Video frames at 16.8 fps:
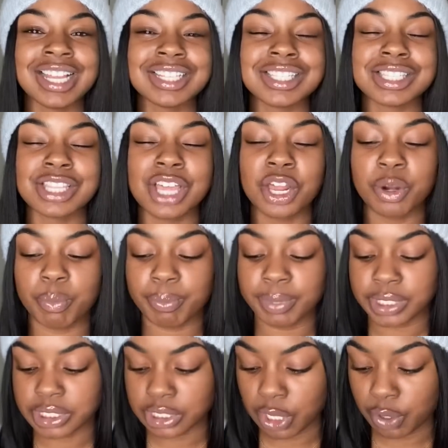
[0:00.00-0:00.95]
I just thought it would
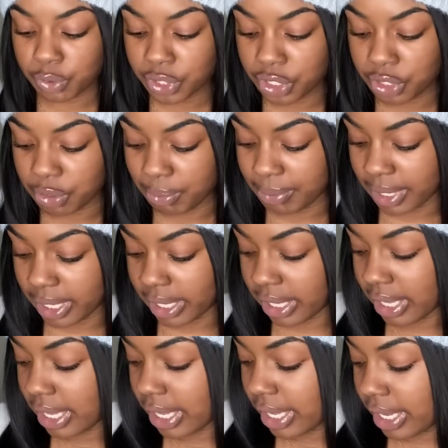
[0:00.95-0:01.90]
be so cute. But
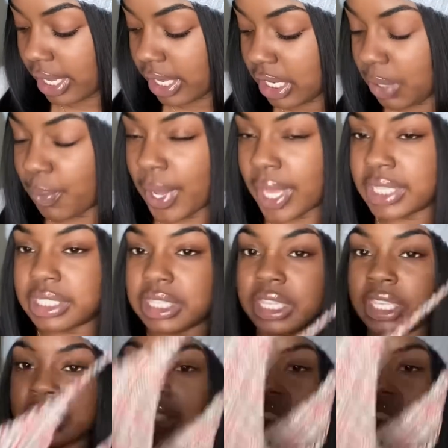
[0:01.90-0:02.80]
anyways, this